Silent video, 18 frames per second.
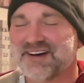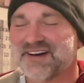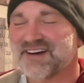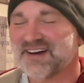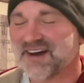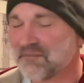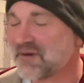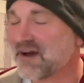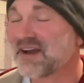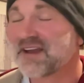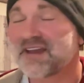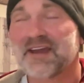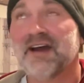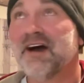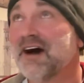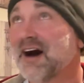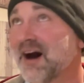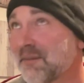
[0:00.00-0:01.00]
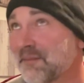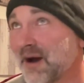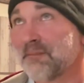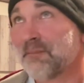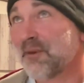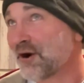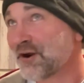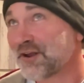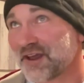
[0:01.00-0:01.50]
I'm like, I'm not
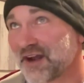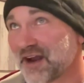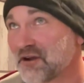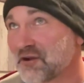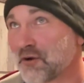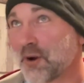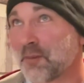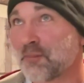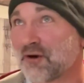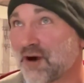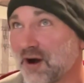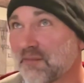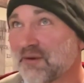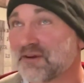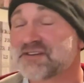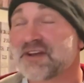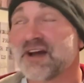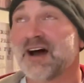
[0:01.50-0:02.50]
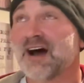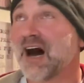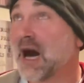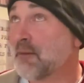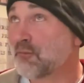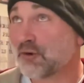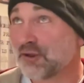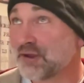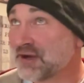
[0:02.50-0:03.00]
barking at you, I promise. I'm
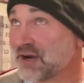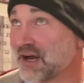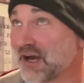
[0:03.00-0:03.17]
really not